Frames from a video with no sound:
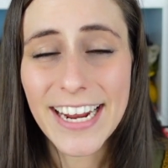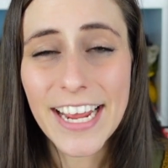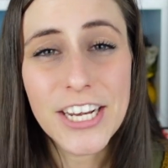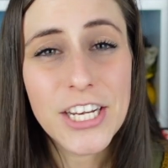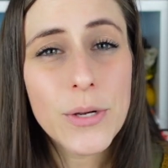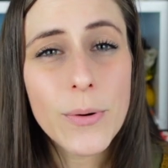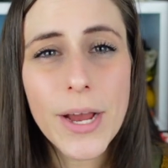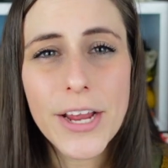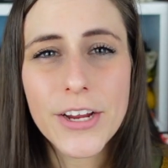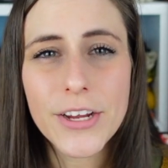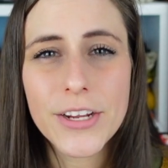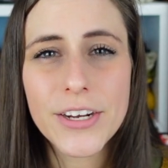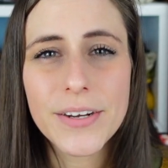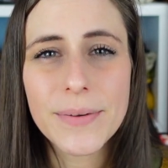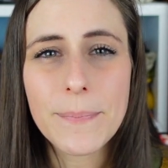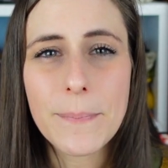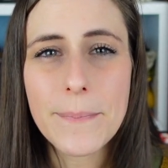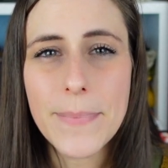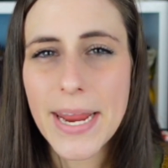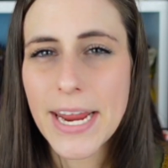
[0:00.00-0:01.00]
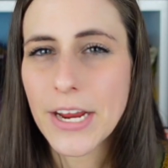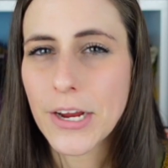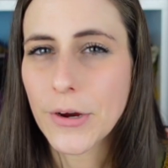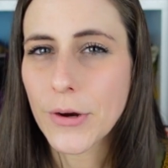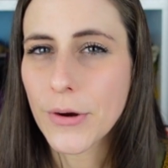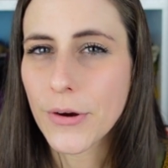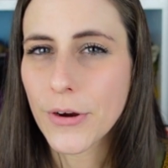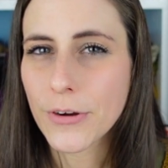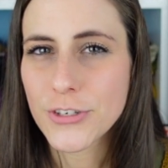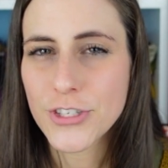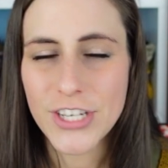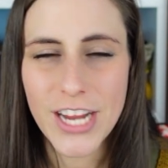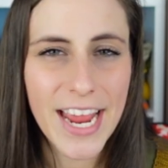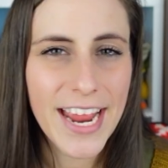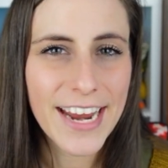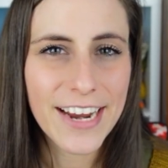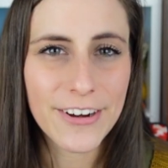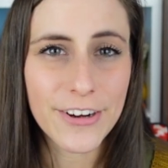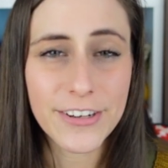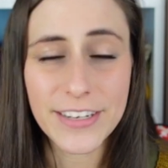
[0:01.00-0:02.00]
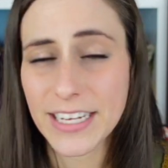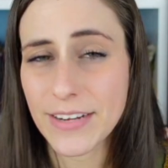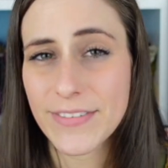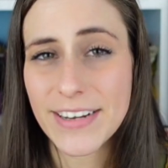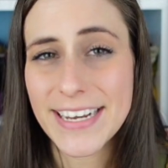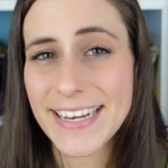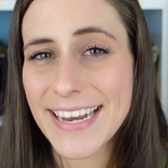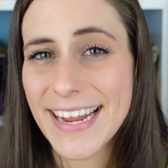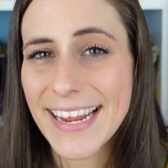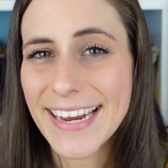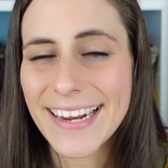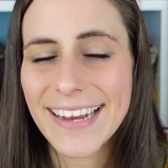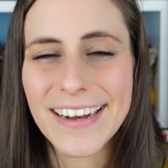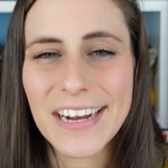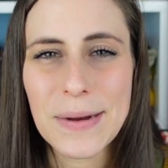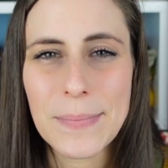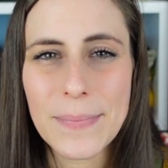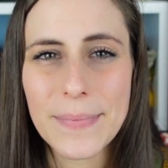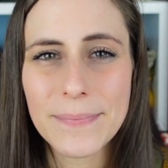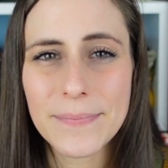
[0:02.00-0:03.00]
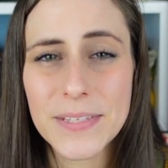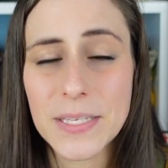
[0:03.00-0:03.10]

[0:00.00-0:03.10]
I knew I could make or crochet or even knit um,